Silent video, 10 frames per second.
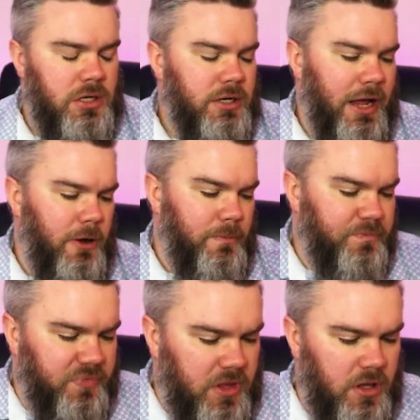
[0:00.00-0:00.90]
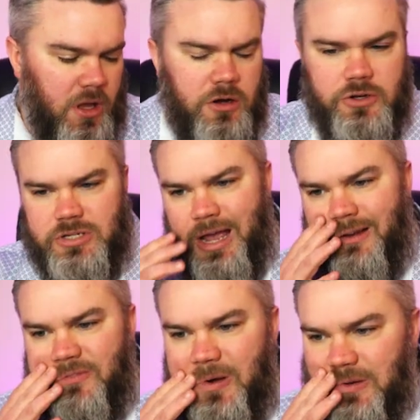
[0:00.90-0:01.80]
Now,
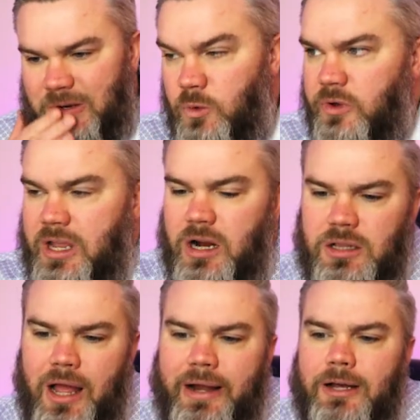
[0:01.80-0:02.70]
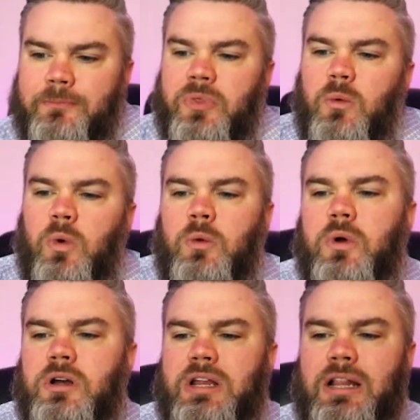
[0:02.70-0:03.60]
understand, folks, in North Carolina, when
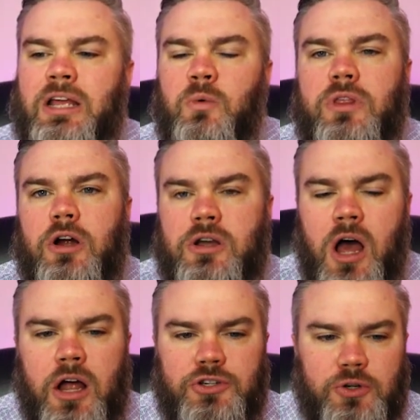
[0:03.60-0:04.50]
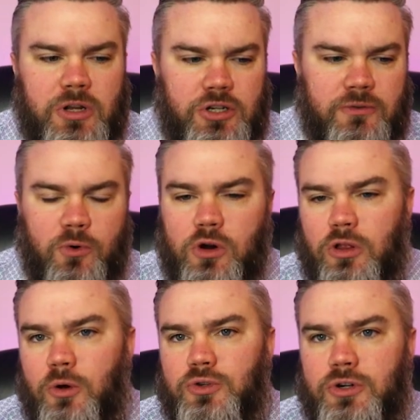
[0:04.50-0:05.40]
we're dealing with our non-judicial
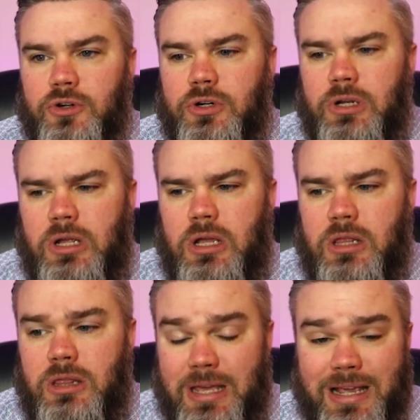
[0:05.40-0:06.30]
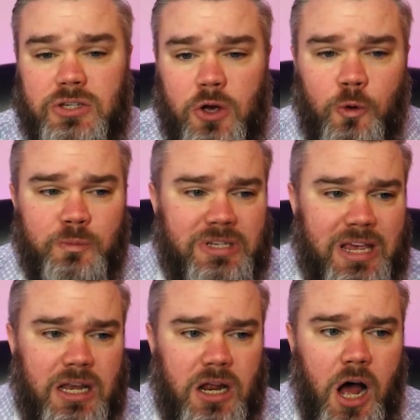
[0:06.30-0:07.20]
foreclosure, these homes
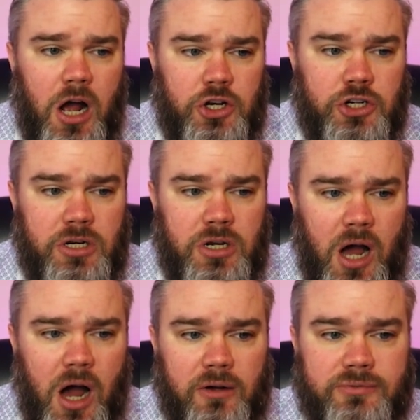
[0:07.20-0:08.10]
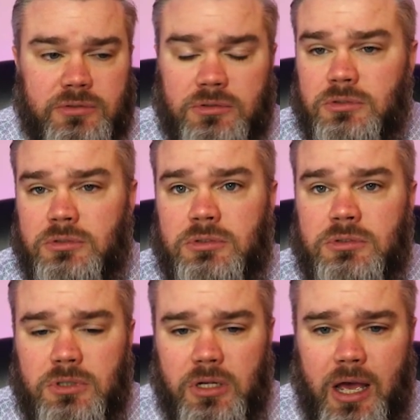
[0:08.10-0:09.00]
get auctioned off,
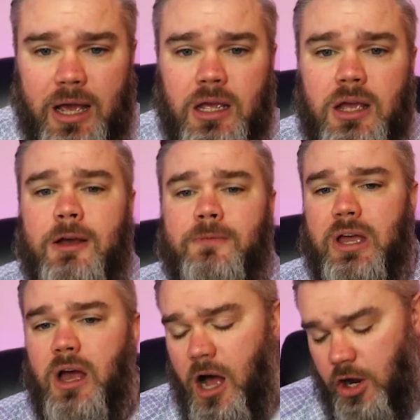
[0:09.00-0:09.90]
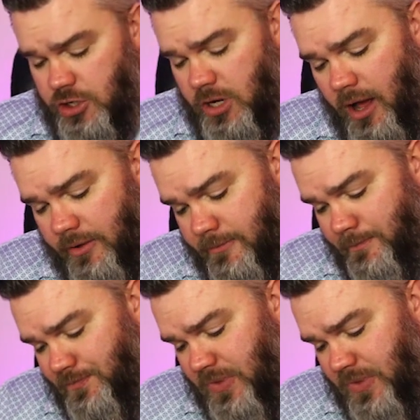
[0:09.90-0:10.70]
okay? They get auctioned off.